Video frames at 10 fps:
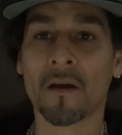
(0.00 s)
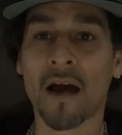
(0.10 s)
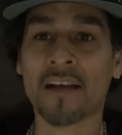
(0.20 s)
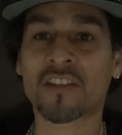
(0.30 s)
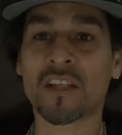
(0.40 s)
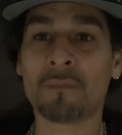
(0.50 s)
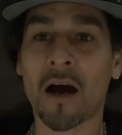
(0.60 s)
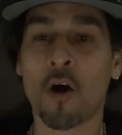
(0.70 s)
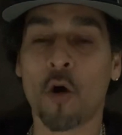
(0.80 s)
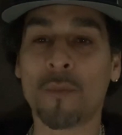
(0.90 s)
I see my
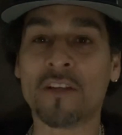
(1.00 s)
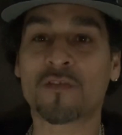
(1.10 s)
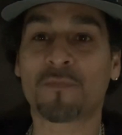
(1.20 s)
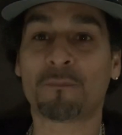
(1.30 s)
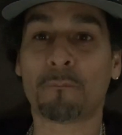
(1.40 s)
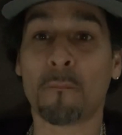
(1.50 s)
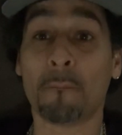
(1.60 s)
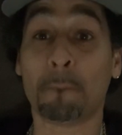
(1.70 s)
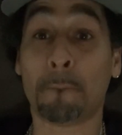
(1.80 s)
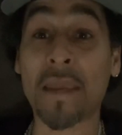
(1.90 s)
homie's
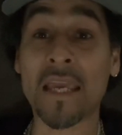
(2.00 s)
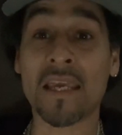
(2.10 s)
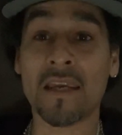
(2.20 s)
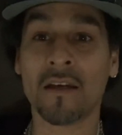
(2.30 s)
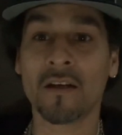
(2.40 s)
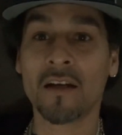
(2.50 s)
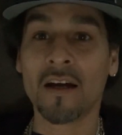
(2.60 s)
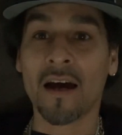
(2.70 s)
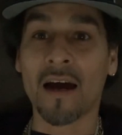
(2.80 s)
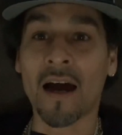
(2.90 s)
B.
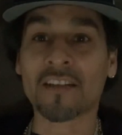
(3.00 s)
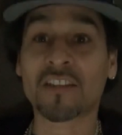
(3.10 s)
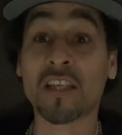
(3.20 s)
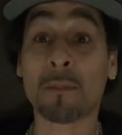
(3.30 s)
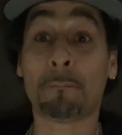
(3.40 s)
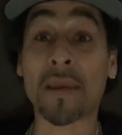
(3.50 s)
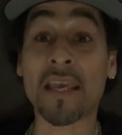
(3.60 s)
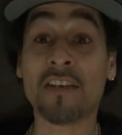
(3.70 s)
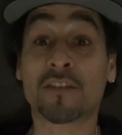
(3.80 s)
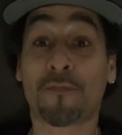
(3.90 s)
I see
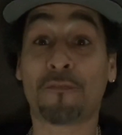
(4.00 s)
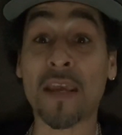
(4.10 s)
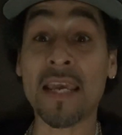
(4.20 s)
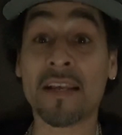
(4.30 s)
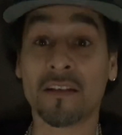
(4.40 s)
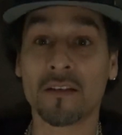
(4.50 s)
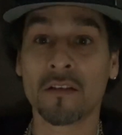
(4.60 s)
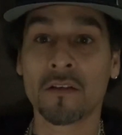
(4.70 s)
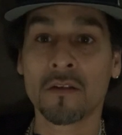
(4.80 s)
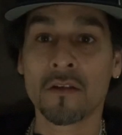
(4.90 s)
B's feet
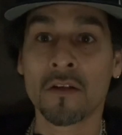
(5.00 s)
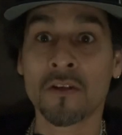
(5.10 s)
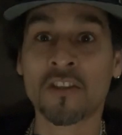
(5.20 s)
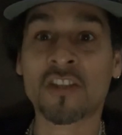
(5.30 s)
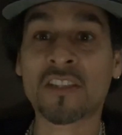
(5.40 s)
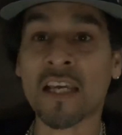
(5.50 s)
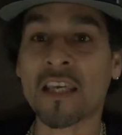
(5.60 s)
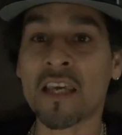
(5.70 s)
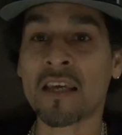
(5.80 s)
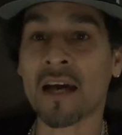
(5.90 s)

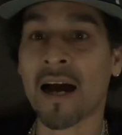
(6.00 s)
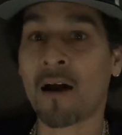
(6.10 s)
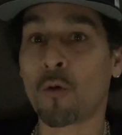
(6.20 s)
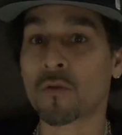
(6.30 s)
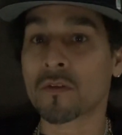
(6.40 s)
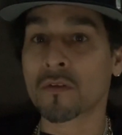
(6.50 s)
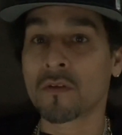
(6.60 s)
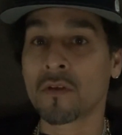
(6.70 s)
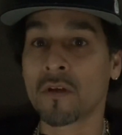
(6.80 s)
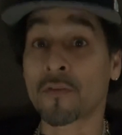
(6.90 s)
sticking out.
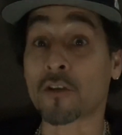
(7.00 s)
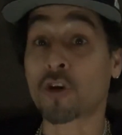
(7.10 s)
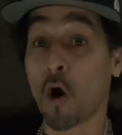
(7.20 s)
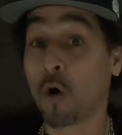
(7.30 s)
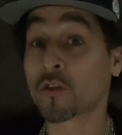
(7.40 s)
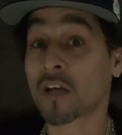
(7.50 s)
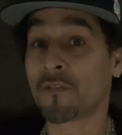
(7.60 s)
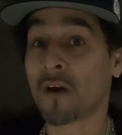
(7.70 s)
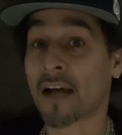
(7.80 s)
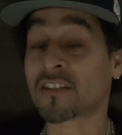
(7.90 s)

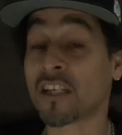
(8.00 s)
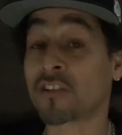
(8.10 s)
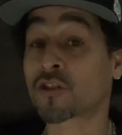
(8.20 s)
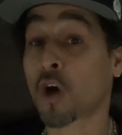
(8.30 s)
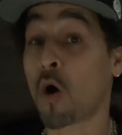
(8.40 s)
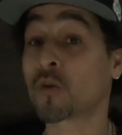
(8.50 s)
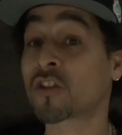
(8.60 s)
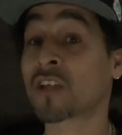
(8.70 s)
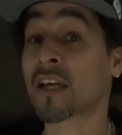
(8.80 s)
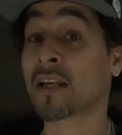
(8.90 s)
I see his toes
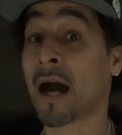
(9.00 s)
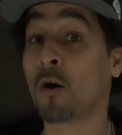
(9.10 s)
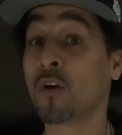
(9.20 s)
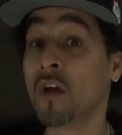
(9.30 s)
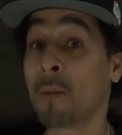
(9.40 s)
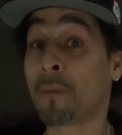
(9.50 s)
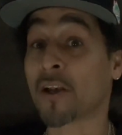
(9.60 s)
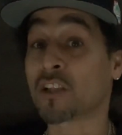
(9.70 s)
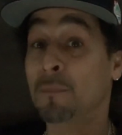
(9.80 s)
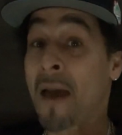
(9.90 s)
sticking out,
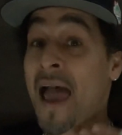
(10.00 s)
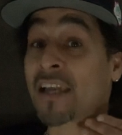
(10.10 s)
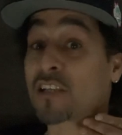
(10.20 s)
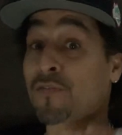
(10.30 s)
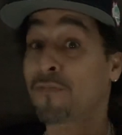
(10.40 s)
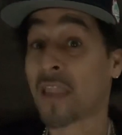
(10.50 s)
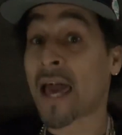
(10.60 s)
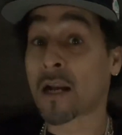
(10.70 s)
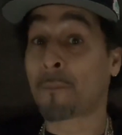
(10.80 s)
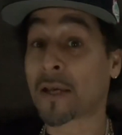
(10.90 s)
but his back is
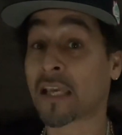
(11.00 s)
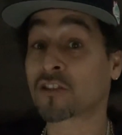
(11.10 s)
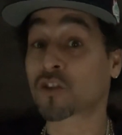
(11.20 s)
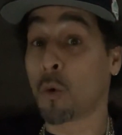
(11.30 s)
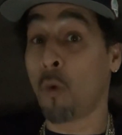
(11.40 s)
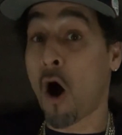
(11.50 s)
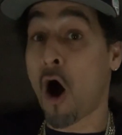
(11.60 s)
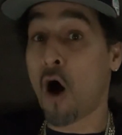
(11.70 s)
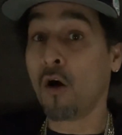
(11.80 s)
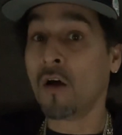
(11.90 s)
flat up against the wall,